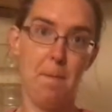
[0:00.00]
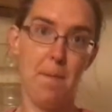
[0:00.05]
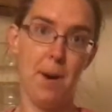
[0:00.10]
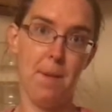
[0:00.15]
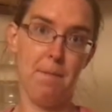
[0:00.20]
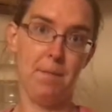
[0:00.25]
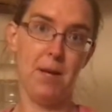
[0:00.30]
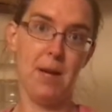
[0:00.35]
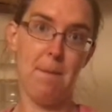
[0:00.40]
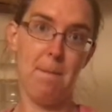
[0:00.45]

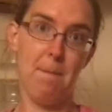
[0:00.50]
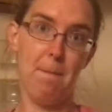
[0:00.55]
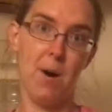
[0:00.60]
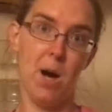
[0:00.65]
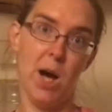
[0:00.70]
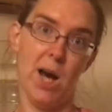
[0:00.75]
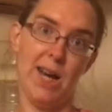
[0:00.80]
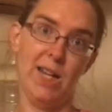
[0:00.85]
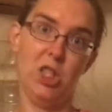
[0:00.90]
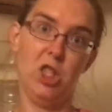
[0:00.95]
pumpkin
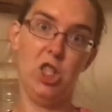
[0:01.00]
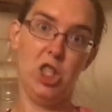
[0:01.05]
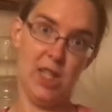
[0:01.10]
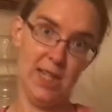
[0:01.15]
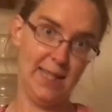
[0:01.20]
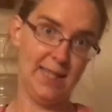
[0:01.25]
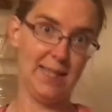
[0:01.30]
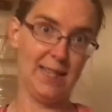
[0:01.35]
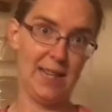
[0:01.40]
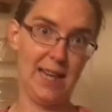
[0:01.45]
pie
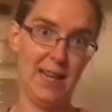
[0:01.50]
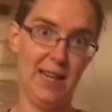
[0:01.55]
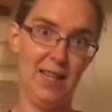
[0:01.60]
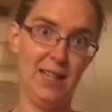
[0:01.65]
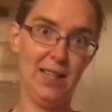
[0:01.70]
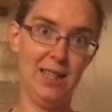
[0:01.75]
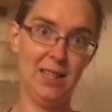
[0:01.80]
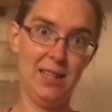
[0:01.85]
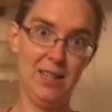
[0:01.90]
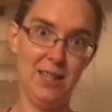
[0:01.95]
cheesecake,